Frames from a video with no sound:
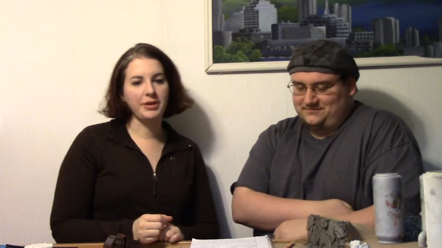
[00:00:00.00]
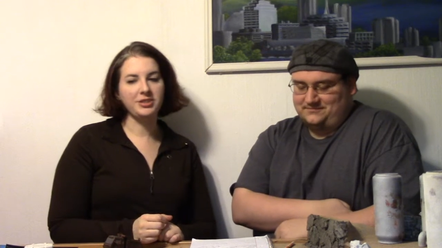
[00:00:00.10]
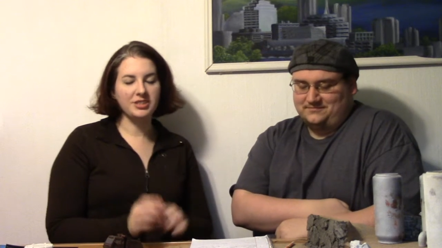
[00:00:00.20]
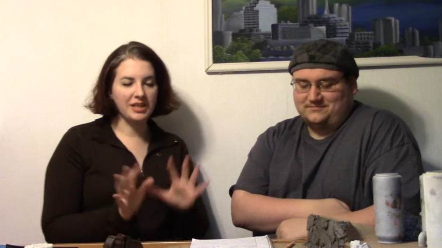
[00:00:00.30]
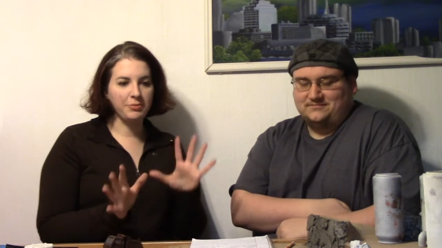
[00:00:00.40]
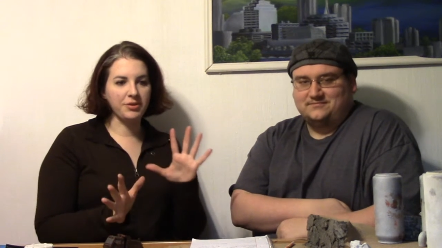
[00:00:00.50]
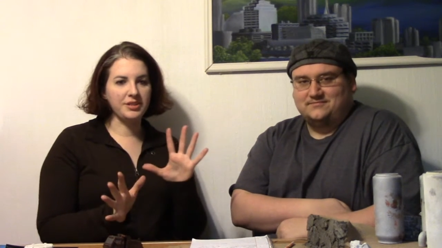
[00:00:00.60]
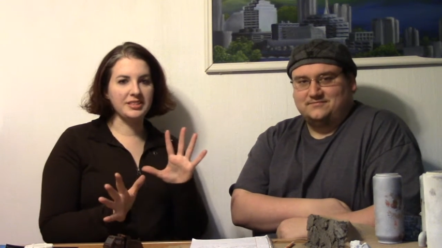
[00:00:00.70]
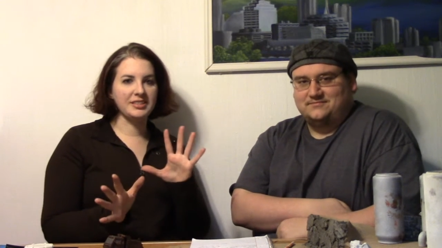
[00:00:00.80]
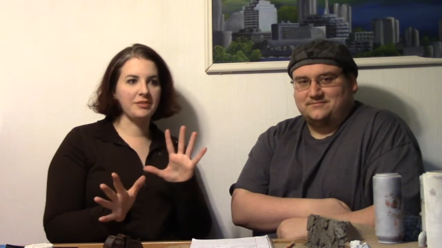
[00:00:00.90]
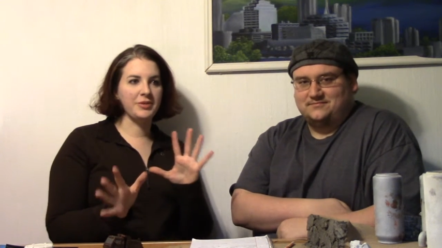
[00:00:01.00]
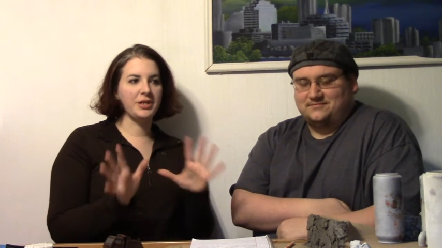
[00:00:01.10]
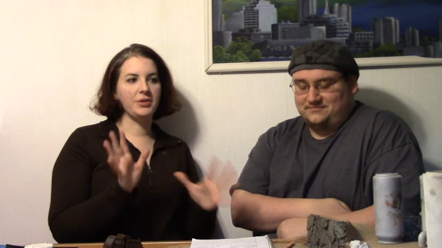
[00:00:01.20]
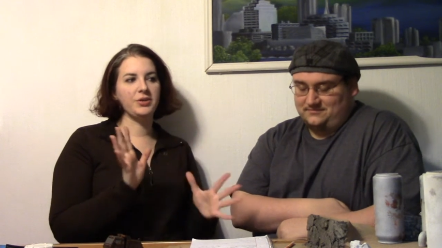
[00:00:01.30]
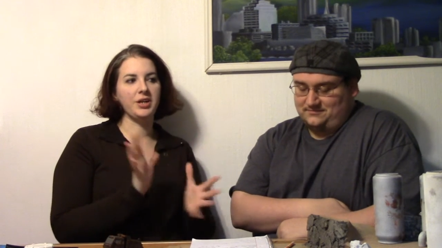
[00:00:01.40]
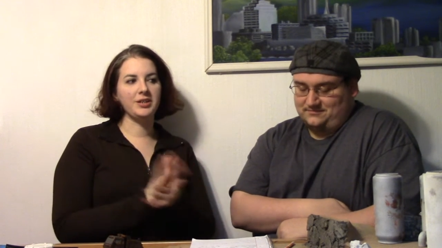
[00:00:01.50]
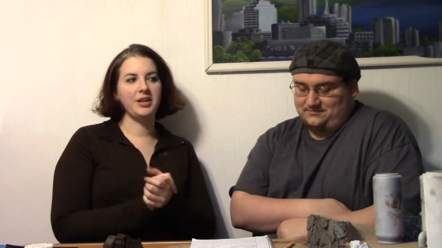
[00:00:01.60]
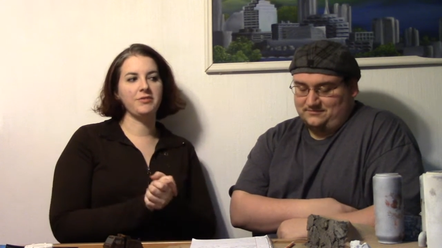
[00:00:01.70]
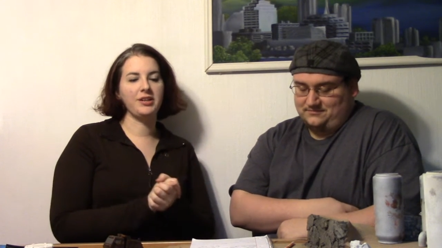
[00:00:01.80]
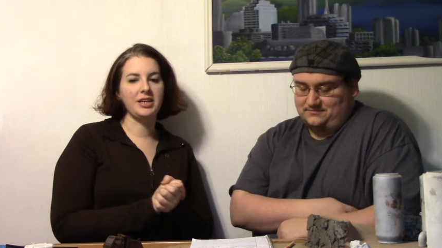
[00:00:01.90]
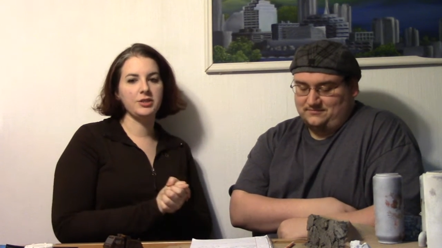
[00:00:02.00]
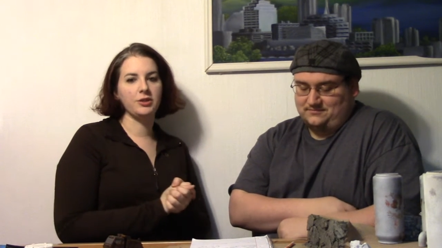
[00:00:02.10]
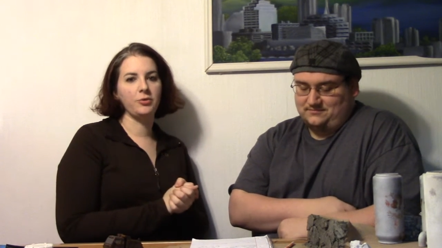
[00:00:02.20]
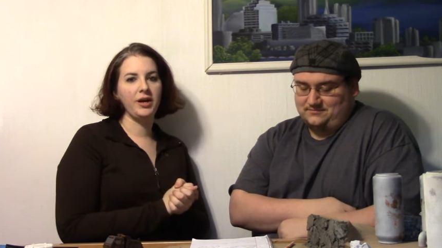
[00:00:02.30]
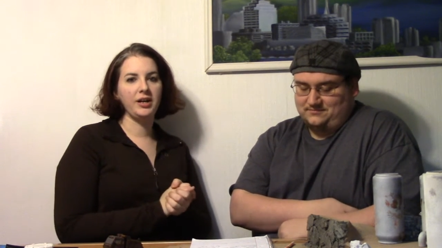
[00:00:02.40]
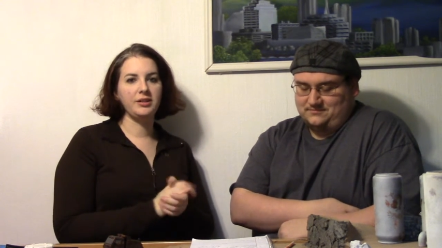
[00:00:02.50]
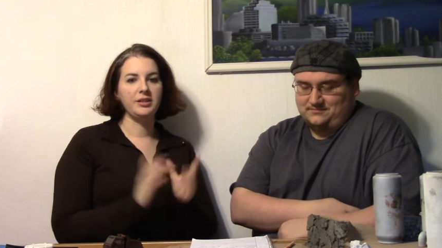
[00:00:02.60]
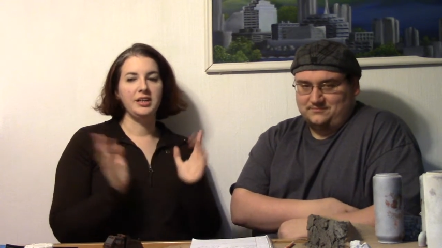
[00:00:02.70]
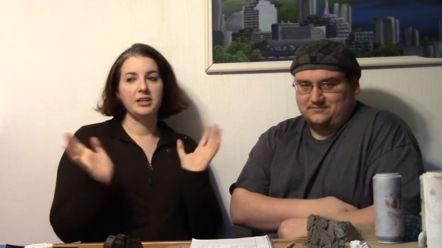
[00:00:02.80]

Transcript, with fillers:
Speaker 1: about just a couple of things that have been going on after the last little while.